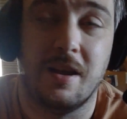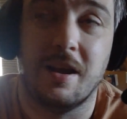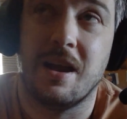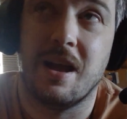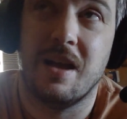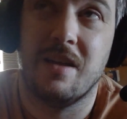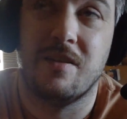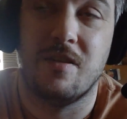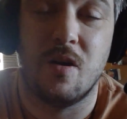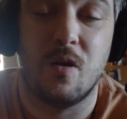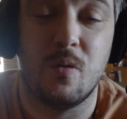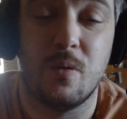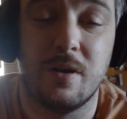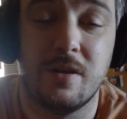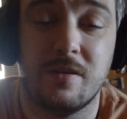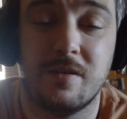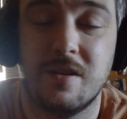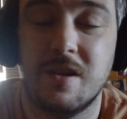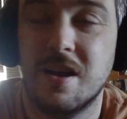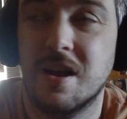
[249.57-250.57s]
like as
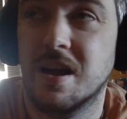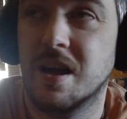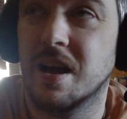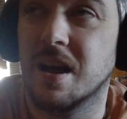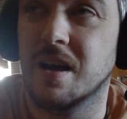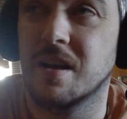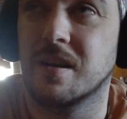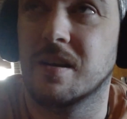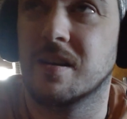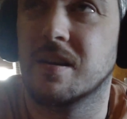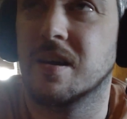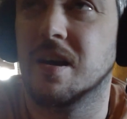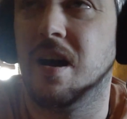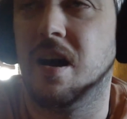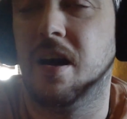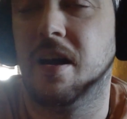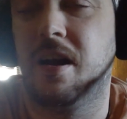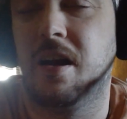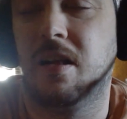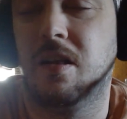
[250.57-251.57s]
always. And
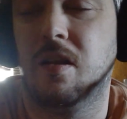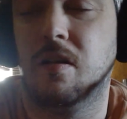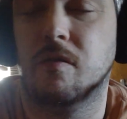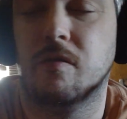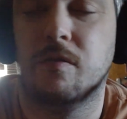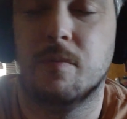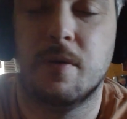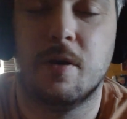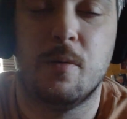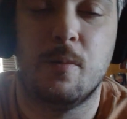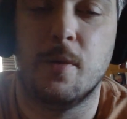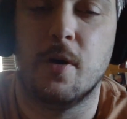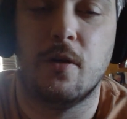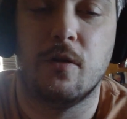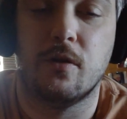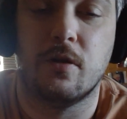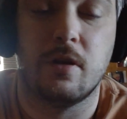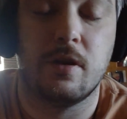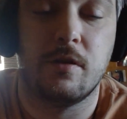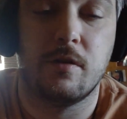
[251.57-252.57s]
God, I love Bill
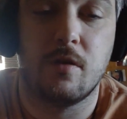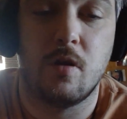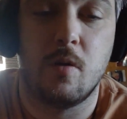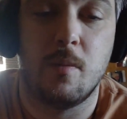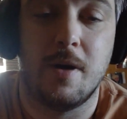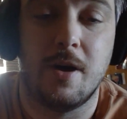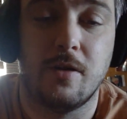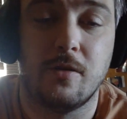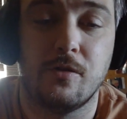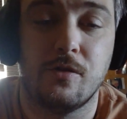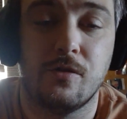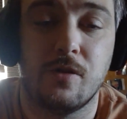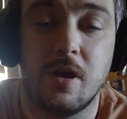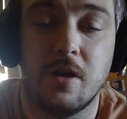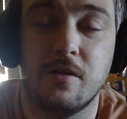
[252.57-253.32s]
Moseley so much.